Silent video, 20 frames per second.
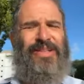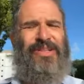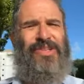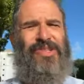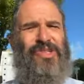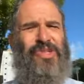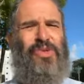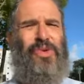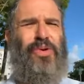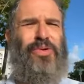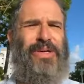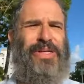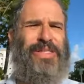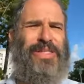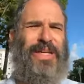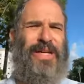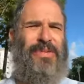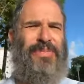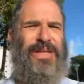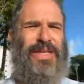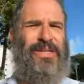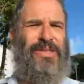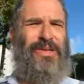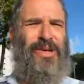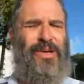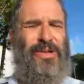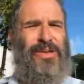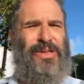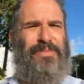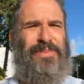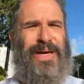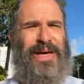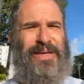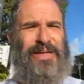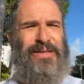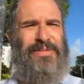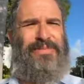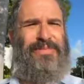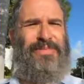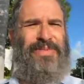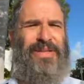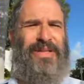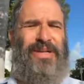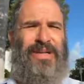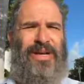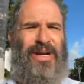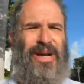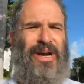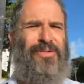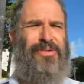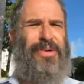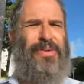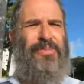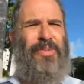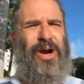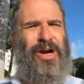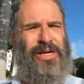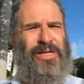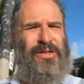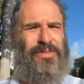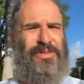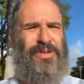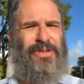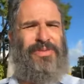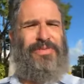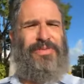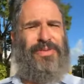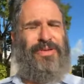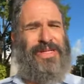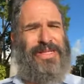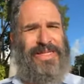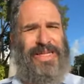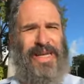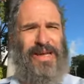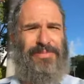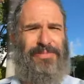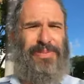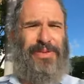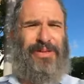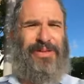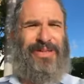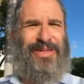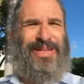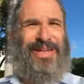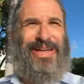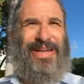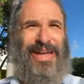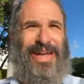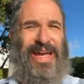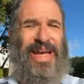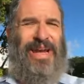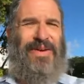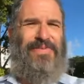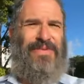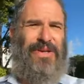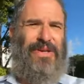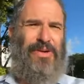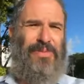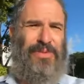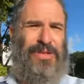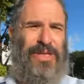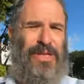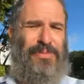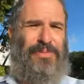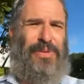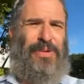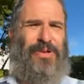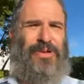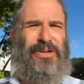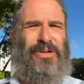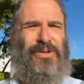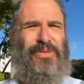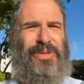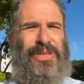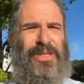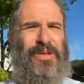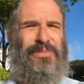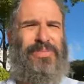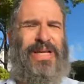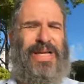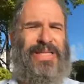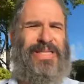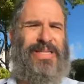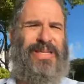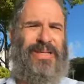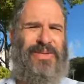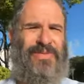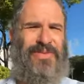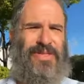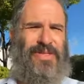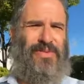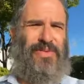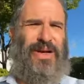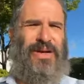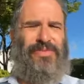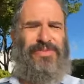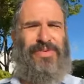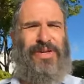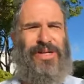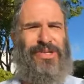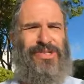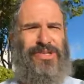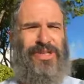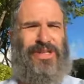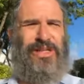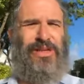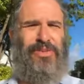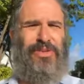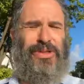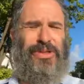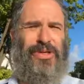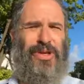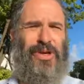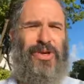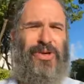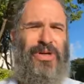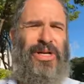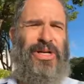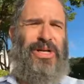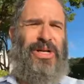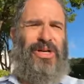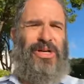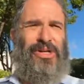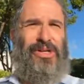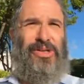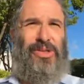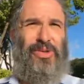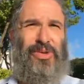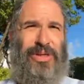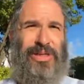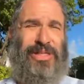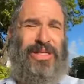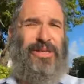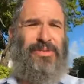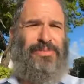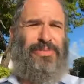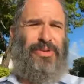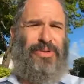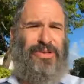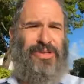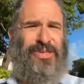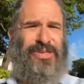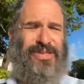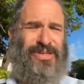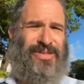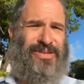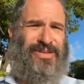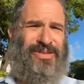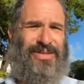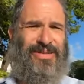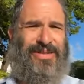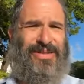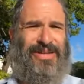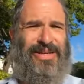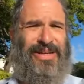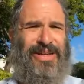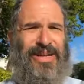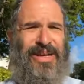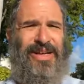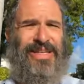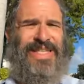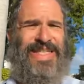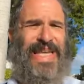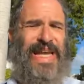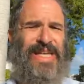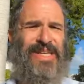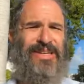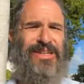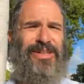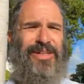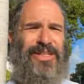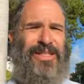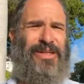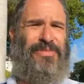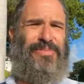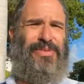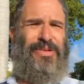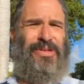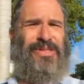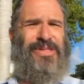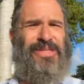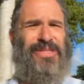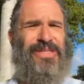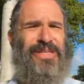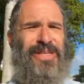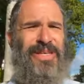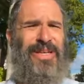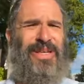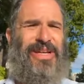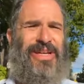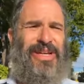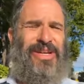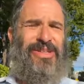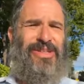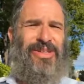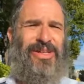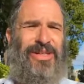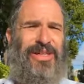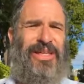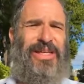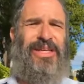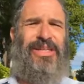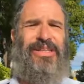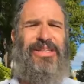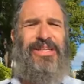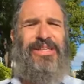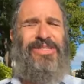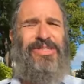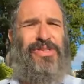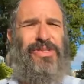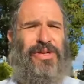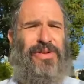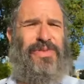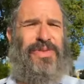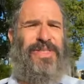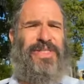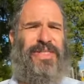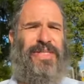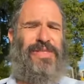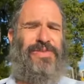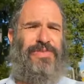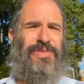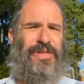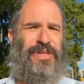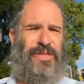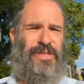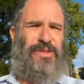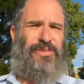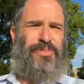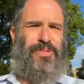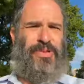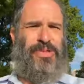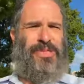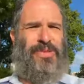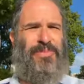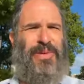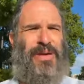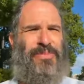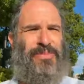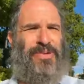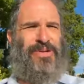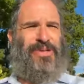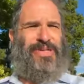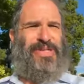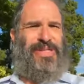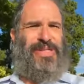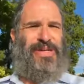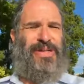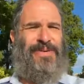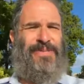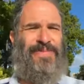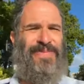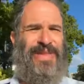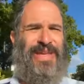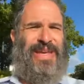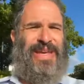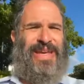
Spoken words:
And the stories that are being told about him are remarkable. For example, every Yom Kippur, with the blessing of his wife Rachel, he would go to a kibbutz, a secular kibbutz, to lead the services for the kibbutz members.